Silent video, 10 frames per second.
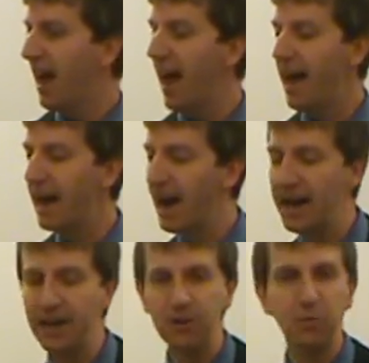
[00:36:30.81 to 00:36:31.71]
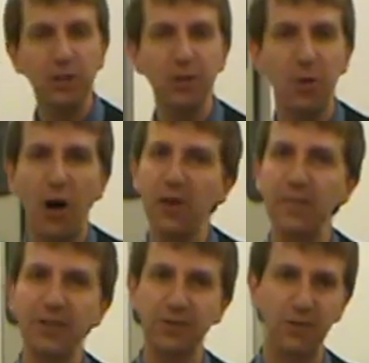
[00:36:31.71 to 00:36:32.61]
and I wish you all the
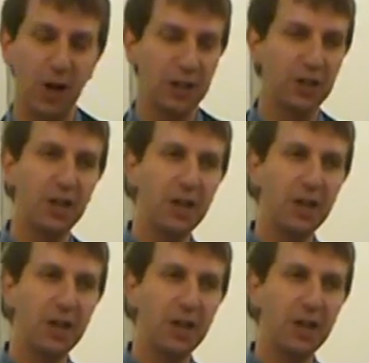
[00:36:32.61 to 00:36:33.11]
best of luck